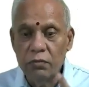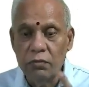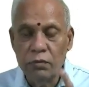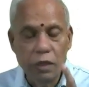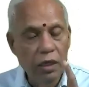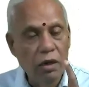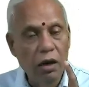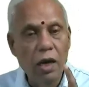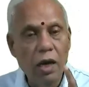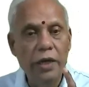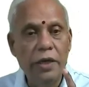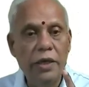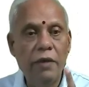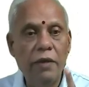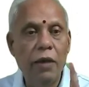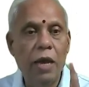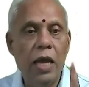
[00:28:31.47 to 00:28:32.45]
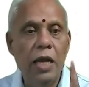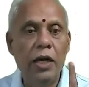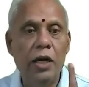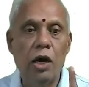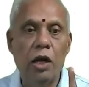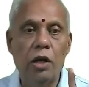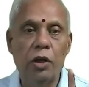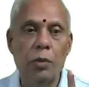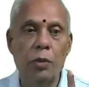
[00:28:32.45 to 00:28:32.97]
we call it a
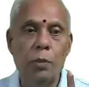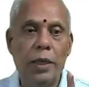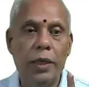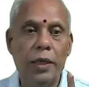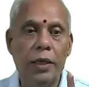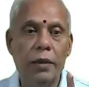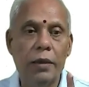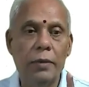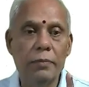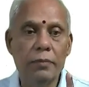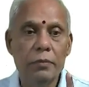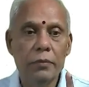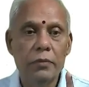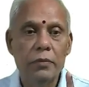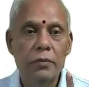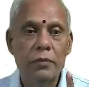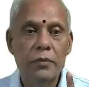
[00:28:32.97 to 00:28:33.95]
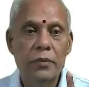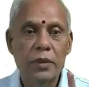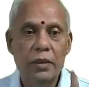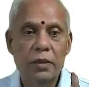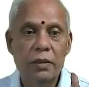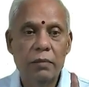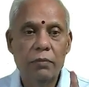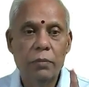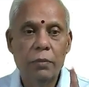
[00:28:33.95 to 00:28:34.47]
valid argument.
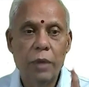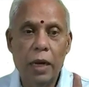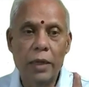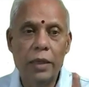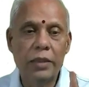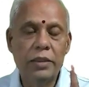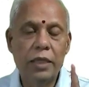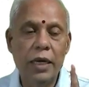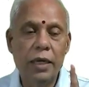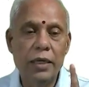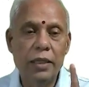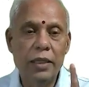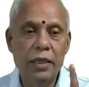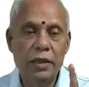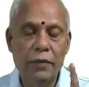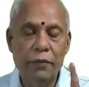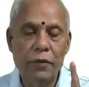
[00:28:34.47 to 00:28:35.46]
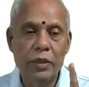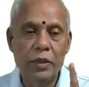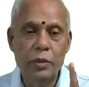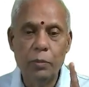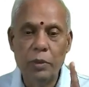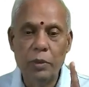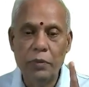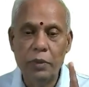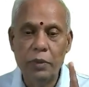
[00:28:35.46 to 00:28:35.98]
Understand the
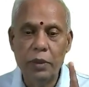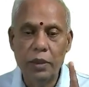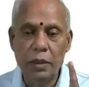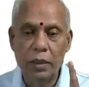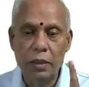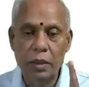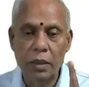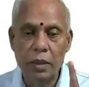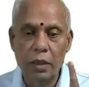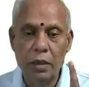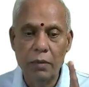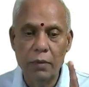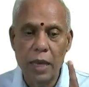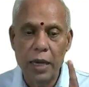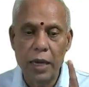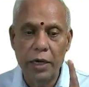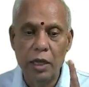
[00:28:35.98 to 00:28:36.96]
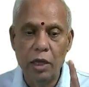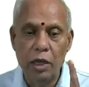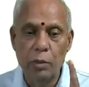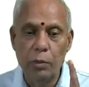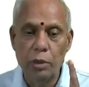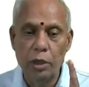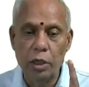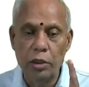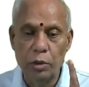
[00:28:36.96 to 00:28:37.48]
difference between valid
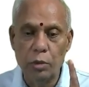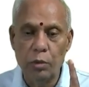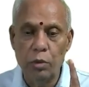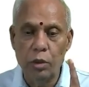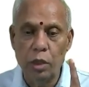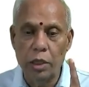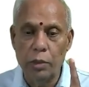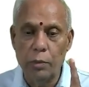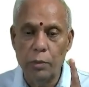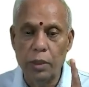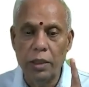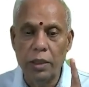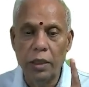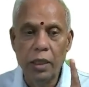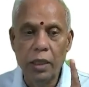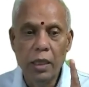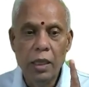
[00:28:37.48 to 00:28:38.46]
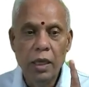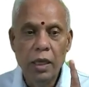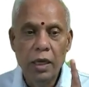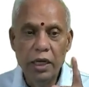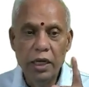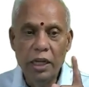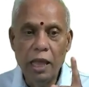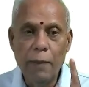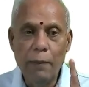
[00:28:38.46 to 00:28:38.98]
argument and sound argument.
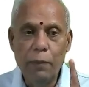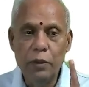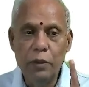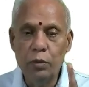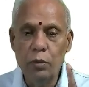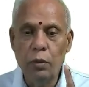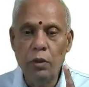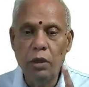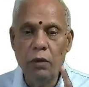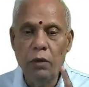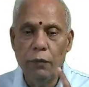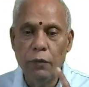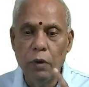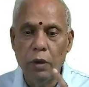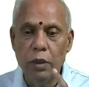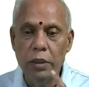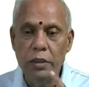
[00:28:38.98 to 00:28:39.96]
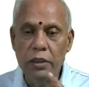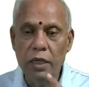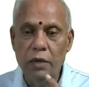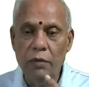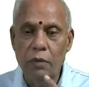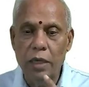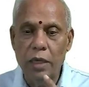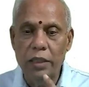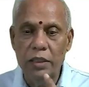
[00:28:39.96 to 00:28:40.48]
It happens only if you
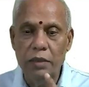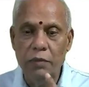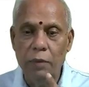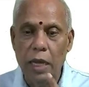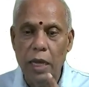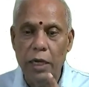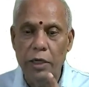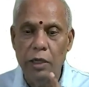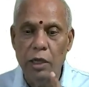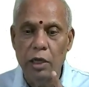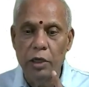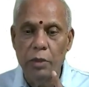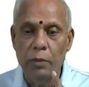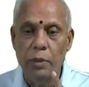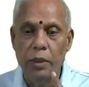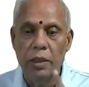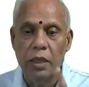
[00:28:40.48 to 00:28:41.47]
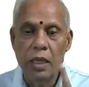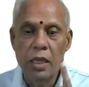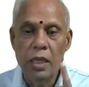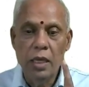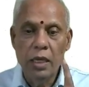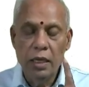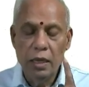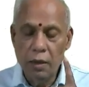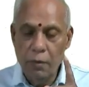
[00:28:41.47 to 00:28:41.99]
understand what is a valid argument.
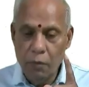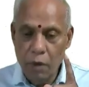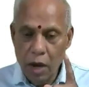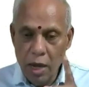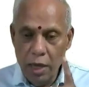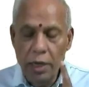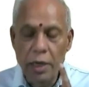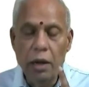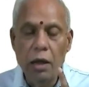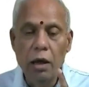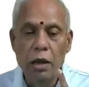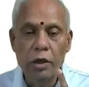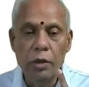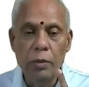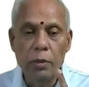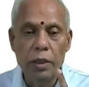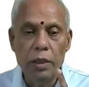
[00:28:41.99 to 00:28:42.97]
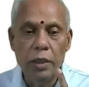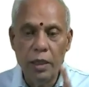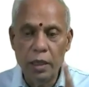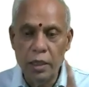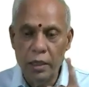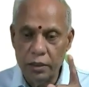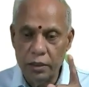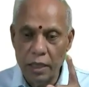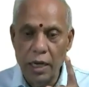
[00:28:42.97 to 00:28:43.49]
A valid argument
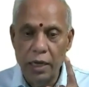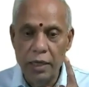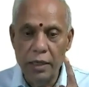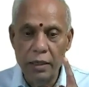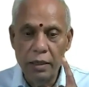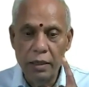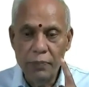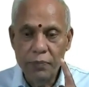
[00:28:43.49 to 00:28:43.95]
is that